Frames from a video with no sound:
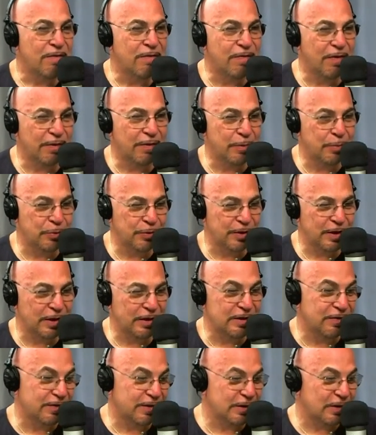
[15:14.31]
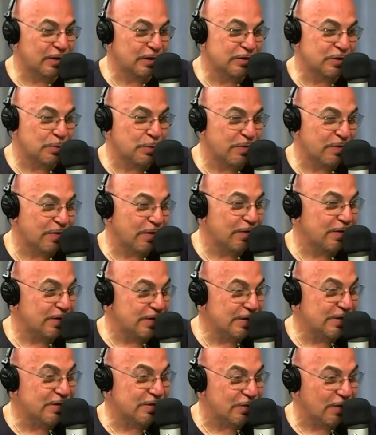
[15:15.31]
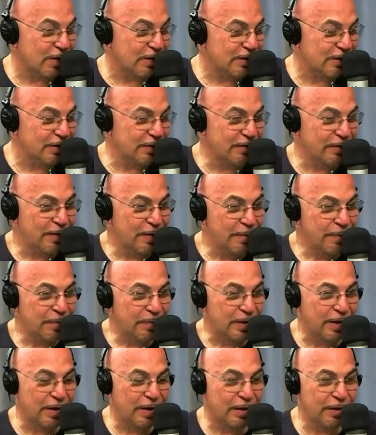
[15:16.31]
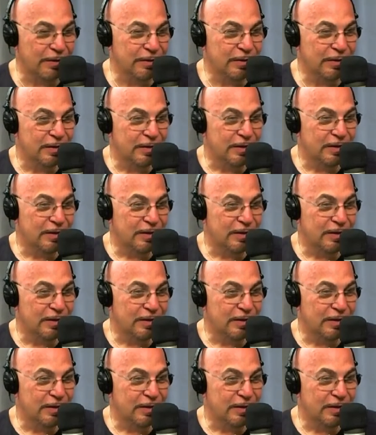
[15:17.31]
very productive it can also be very destructive you know